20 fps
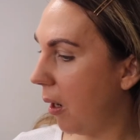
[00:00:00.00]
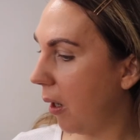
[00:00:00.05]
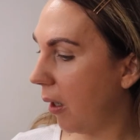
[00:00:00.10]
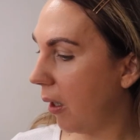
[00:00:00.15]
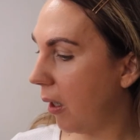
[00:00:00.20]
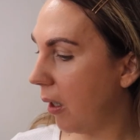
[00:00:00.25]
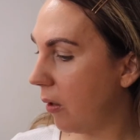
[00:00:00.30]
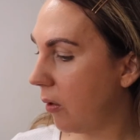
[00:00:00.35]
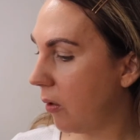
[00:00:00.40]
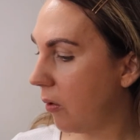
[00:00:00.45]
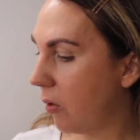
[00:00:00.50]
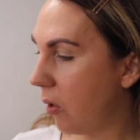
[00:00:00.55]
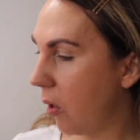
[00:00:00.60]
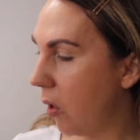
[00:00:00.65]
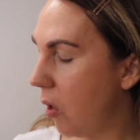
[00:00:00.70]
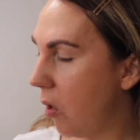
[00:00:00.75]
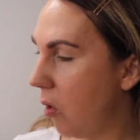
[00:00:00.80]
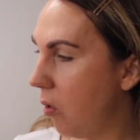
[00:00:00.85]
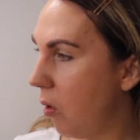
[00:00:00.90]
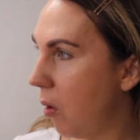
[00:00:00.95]
going to
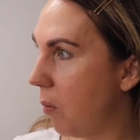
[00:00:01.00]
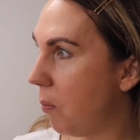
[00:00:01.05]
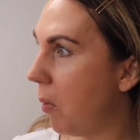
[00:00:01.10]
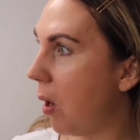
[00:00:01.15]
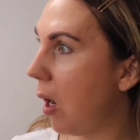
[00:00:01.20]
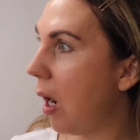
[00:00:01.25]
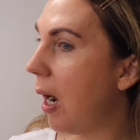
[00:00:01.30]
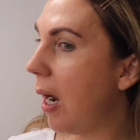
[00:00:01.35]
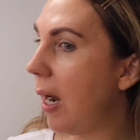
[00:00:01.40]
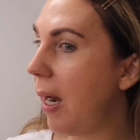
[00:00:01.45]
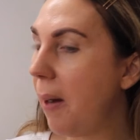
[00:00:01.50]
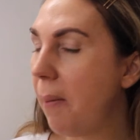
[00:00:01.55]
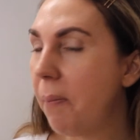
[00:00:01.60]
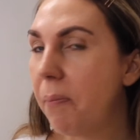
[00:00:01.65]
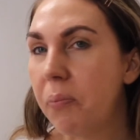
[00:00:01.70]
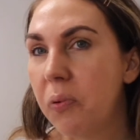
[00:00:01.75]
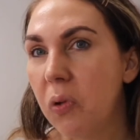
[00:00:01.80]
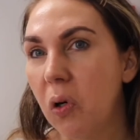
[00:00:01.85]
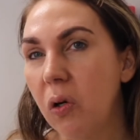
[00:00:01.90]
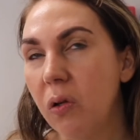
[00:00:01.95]
do my
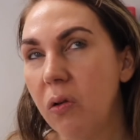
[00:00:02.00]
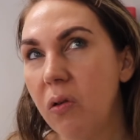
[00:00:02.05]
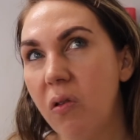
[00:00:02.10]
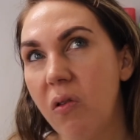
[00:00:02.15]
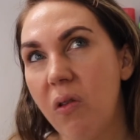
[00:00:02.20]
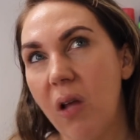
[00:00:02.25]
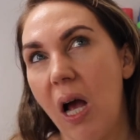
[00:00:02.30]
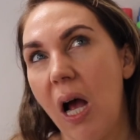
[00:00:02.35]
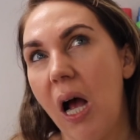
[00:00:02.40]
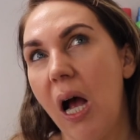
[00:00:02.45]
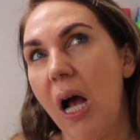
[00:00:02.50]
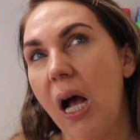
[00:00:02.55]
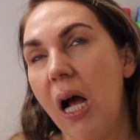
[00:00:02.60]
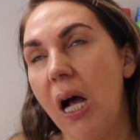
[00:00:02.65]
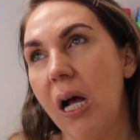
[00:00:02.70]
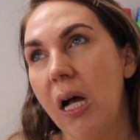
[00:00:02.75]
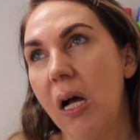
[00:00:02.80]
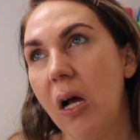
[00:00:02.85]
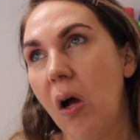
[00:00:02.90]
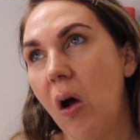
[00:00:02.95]

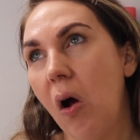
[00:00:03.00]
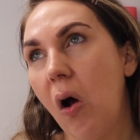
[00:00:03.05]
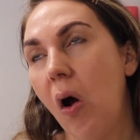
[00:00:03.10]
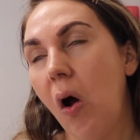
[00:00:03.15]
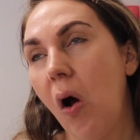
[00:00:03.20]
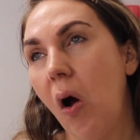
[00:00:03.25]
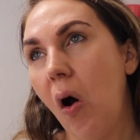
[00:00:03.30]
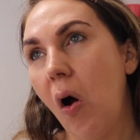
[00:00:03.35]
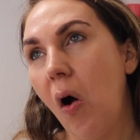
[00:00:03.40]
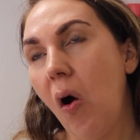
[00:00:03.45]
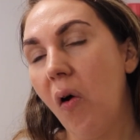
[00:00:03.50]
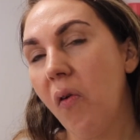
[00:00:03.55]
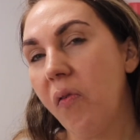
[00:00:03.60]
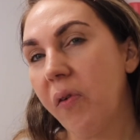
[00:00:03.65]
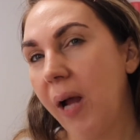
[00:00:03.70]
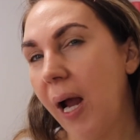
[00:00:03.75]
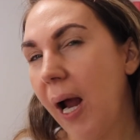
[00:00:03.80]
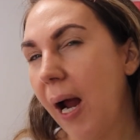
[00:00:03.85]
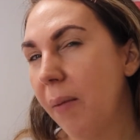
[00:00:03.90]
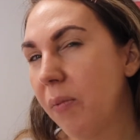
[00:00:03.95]
bronzer off
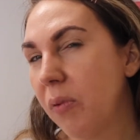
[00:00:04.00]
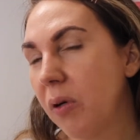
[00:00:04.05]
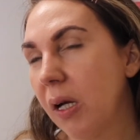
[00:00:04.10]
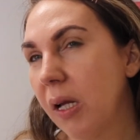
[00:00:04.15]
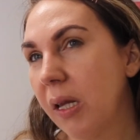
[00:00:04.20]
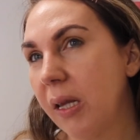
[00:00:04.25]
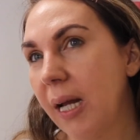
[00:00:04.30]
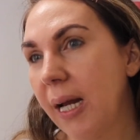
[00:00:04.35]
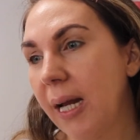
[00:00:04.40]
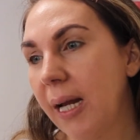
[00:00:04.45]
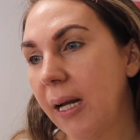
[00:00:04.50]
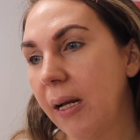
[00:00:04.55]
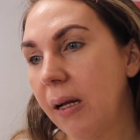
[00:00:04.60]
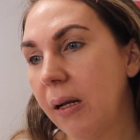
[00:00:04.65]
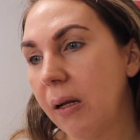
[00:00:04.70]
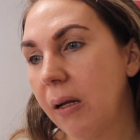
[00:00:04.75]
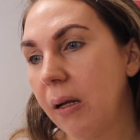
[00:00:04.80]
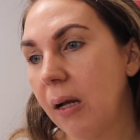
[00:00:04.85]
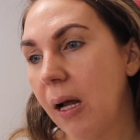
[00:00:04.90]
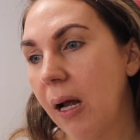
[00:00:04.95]
camera, I
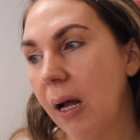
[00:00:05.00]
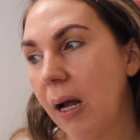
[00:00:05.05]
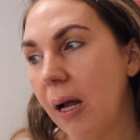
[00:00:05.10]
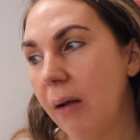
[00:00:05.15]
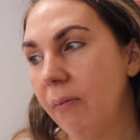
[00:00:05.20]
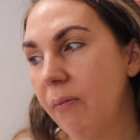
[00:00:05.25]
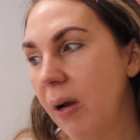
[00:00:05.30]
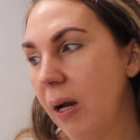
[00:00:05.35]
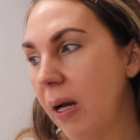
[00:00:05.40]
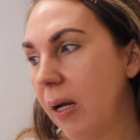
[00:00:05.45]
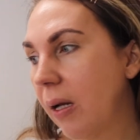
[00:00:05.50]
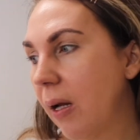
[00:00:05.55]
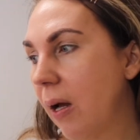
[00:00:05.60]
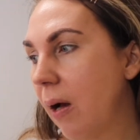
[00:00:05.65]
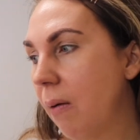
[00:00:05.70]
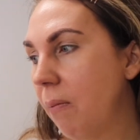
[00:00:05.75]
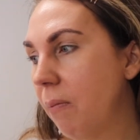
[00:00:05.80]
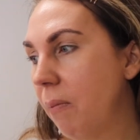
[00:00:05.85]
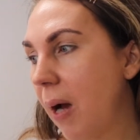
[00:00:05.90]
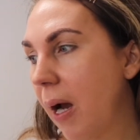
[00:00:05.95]
think, and then
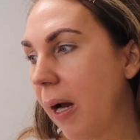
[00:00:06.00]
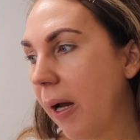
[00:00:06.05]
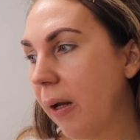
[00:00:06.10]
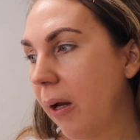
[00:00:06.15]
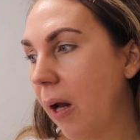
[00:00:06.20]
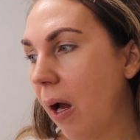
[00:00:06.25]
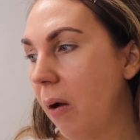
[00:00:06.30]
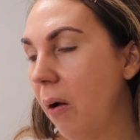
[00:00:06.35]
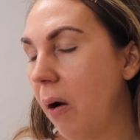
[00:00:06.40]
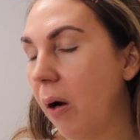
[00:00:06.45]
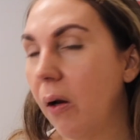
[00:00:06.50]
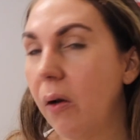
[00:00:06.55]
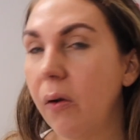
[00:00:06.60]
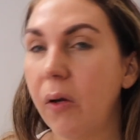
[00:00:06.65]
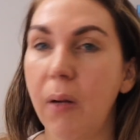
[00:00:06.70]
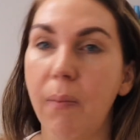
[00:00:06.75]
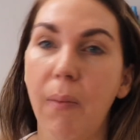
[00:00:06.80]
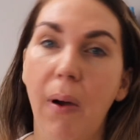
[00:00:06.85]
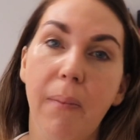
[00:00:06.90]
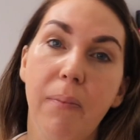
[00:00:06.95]
come back. No, I'm going
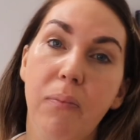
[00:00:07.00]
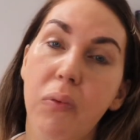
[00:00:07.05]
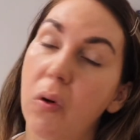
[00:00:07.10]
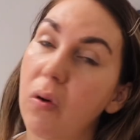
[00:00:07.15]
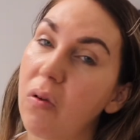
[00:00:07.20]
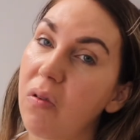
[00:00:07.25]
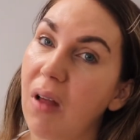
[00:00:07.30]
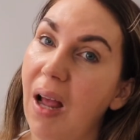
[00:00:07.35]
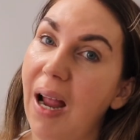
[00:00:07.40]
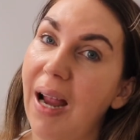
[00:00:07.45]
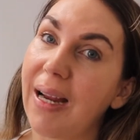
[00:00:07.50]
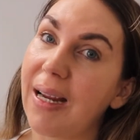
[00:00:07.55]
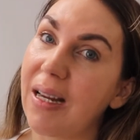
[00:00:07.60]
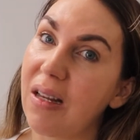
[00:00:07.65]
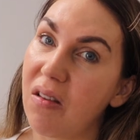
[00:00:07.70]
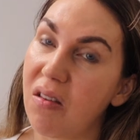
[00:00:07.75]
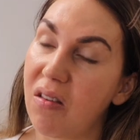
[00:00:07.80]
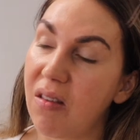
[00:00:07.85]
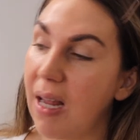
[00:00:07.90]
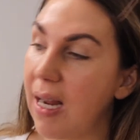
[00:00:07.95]
to do my bronzer and
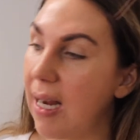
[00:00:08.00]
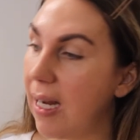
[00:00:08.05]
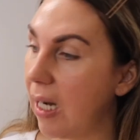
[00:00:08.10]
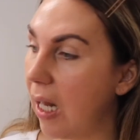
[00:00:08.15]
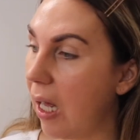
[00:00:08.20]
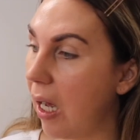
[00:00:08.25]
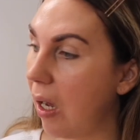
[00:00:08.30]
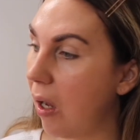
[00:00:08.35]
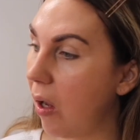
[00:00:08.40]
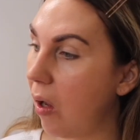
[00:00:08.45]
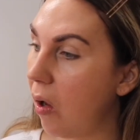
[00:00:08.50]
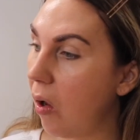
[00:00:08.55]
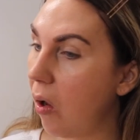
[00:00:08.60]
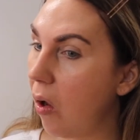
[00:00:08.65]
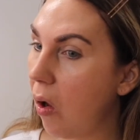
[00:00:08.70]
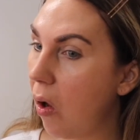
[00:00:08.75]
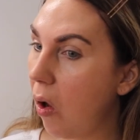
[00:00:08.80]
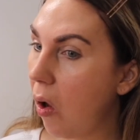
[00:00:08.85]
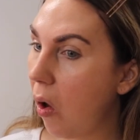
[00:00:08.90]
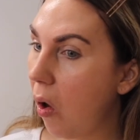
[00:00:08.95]
concealer
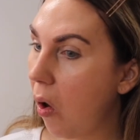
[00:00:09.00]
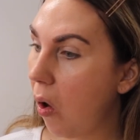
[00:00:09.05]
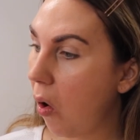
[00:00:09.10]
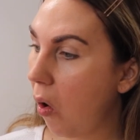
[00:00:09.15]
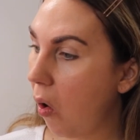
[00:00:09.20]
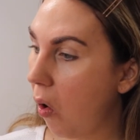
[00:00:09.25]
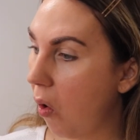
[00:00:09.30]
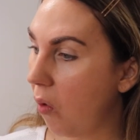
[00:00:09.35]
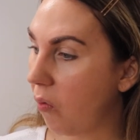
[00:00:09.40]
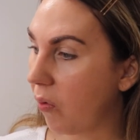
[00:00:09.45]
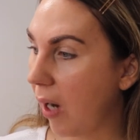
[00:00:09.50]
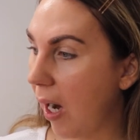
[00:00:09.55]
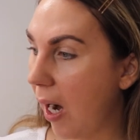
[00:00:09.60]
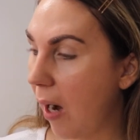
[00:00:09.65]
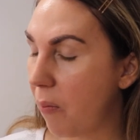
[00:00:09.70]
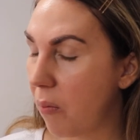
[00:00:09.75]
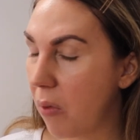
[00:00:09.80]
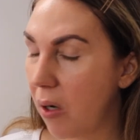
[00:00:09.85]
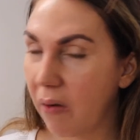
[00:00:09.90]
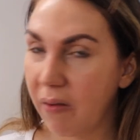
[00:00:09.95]
off
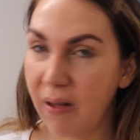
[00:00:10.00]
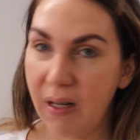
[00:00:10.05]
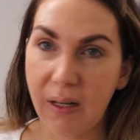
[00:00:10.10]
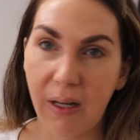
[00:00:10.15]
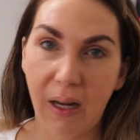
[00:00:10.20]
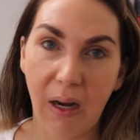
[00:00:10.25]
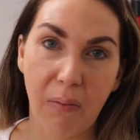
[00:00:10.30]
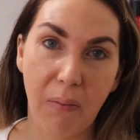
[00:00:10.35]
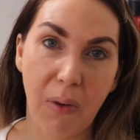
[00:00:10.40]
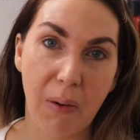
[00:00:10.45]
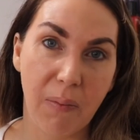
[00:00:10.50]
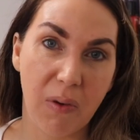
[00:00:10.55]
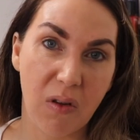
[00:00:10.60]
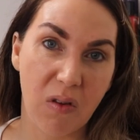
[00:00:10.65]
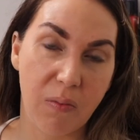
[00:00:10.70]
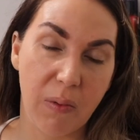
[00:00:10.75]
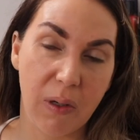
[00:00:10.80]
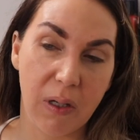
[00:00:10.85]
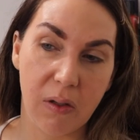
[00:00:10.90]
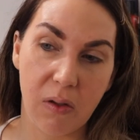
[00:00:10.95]
camera because I need to go and wet my
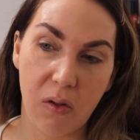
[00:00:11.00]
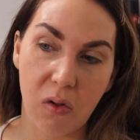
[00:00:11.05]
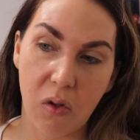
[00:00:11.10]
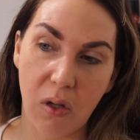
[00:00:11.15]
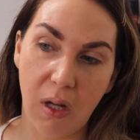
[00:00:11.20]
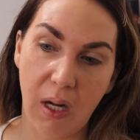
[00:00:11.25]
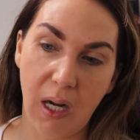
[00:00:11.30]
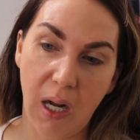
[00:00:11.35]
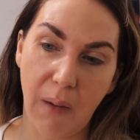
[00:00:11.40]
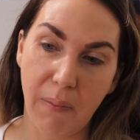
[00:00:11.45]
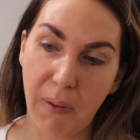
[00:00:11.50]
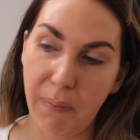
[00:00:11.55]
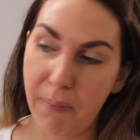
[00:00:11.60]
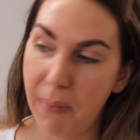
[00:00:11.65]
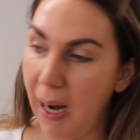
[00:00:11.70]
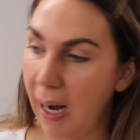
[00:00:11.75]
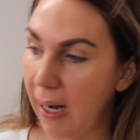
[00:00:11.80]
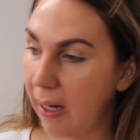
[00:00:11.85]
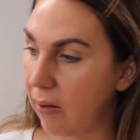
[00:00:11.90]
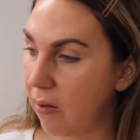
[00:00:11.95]
sponge, and I'll be
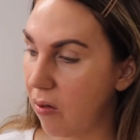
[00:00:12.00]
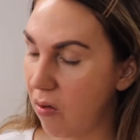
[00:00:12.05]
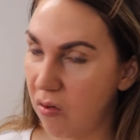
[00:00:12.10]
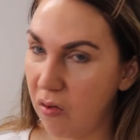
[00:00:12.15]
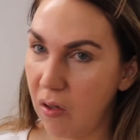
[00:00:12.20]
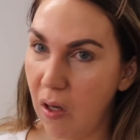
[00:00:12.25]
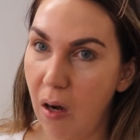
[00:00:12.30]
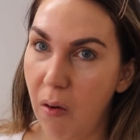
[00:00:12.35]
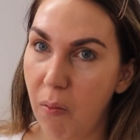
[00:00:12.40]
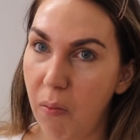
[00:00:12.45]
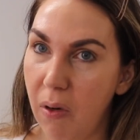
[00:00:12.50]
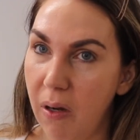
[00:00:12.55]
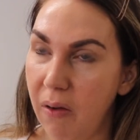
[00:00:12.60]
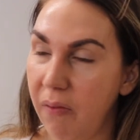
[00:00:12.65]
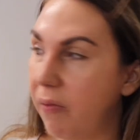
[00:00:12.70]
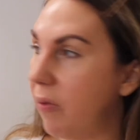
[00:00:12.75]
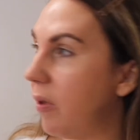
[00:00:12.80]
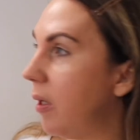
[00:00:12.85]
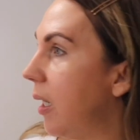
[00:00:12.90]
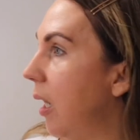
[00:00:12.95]
back to start
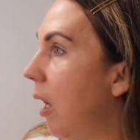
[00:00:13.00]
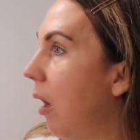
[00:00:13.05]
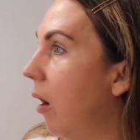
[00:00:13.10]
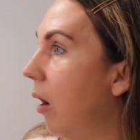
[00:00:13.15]
with the